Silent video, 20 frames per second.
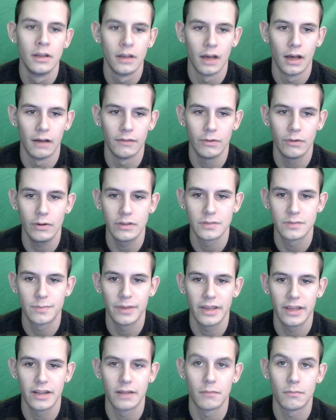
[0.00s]
I've always
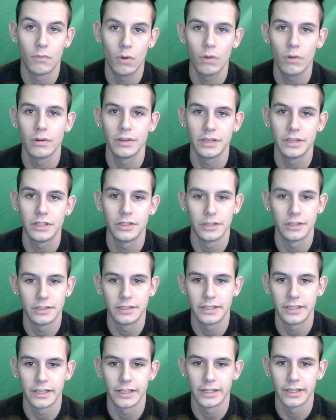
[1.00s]
been a morally good
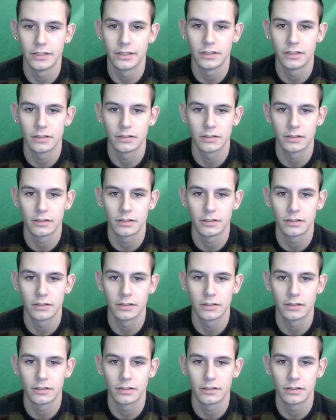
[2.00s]
kid,